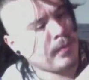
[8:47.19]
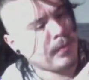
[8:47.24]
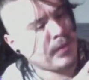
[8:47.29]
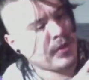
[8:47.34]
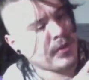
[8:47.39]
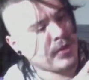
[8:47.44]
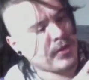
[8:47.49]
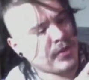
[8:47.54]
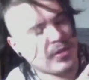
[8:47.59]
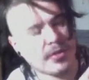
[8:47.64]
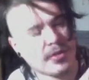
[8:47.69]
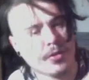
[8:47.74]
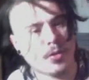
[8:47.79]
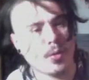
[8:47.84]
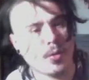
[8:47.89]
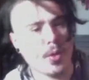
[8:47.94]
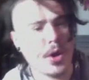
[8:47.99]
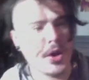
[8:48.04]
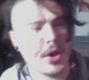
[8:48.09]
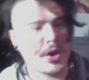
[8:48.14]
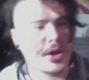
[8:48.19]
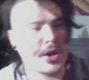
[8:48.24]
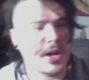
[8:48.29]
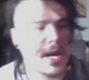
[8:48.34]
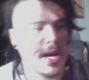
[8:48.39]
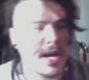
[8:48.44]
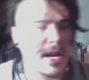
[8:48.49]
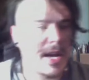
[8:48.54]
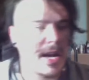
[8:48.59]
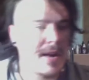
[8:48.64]
it's squirted
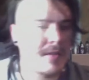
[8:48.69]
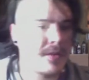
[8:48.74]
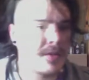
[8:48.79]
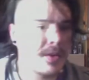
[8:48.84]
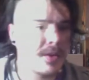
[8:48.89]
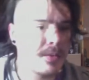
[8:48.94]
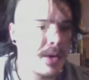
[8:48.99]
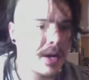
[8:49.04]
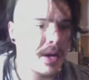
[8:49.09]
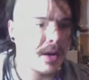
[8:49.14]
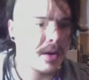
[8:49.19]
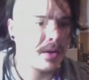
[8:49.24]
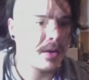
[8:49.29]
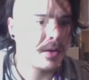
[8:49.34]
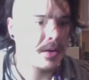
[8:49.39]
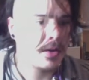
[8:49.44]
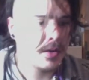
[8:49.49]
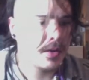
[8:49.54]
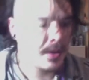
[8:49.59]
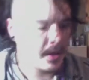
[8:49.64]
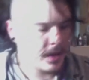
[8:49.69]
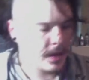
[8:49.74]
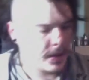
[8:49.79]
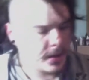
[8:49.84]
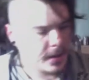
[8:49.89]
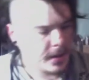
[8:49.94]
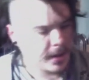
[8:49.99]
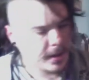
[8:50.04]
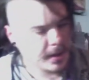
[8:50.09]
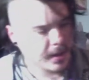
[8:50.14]
out everywhere.
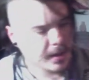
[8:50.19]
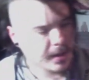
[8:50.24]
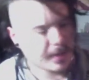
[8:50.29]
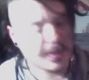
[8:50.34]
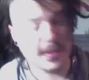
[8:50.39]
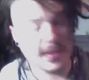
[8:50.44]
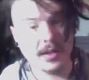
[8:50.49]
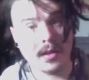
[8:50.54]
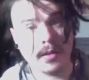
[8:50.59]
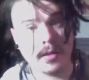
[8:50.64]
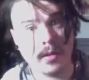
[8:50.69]
It's still